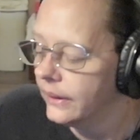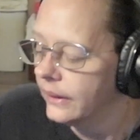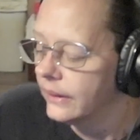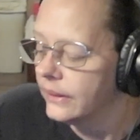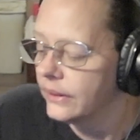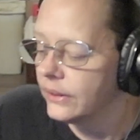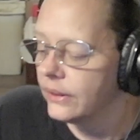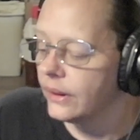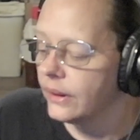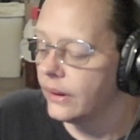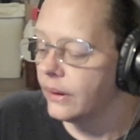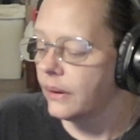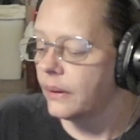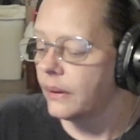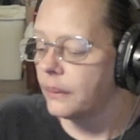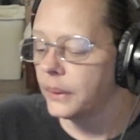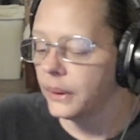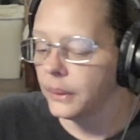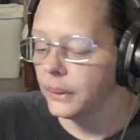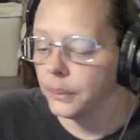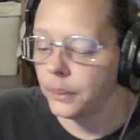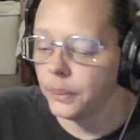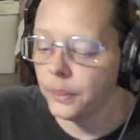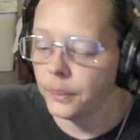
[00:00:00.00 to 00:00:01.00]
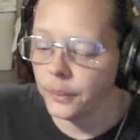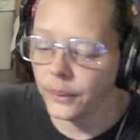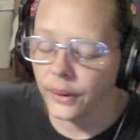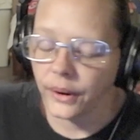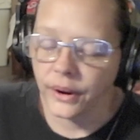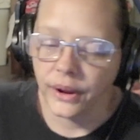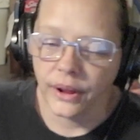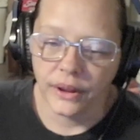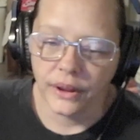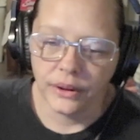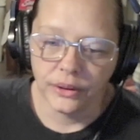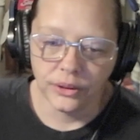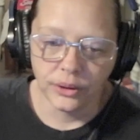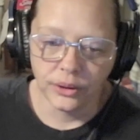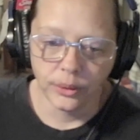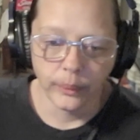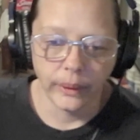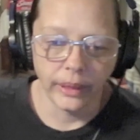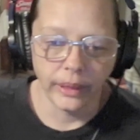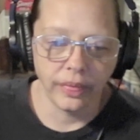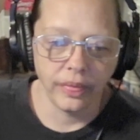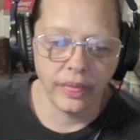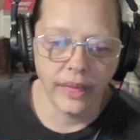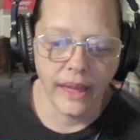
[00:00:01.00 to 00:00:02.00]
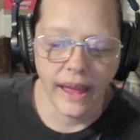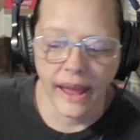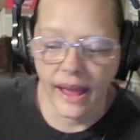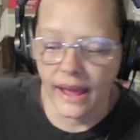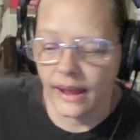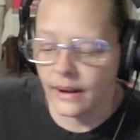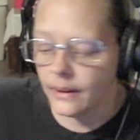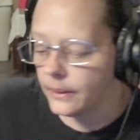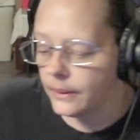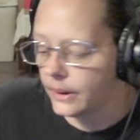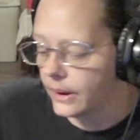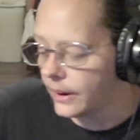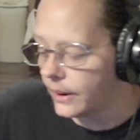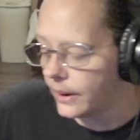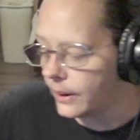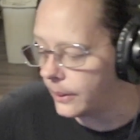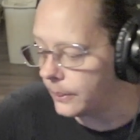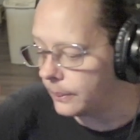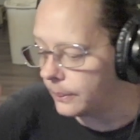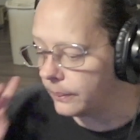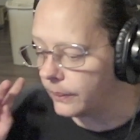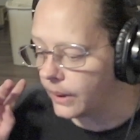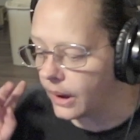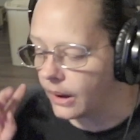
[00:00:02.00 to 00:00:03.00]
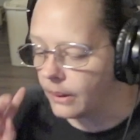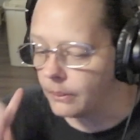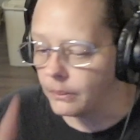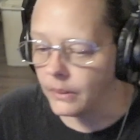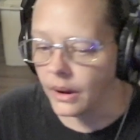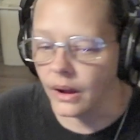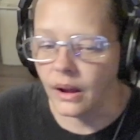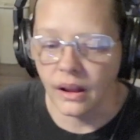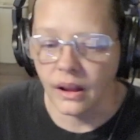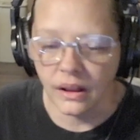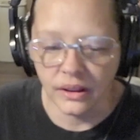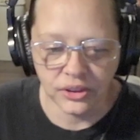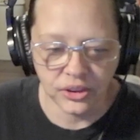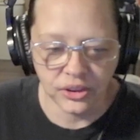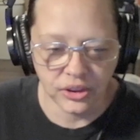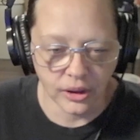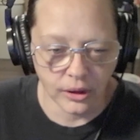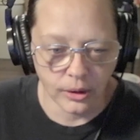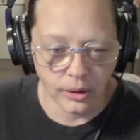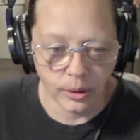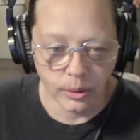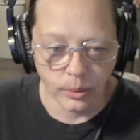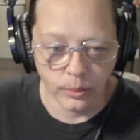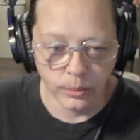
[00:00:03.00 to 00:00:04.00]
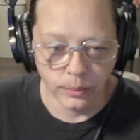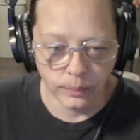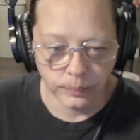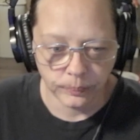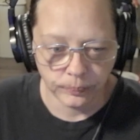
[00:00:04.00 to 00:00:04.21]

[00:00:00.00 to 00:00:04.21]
So I'm going to work on doing that. I'm also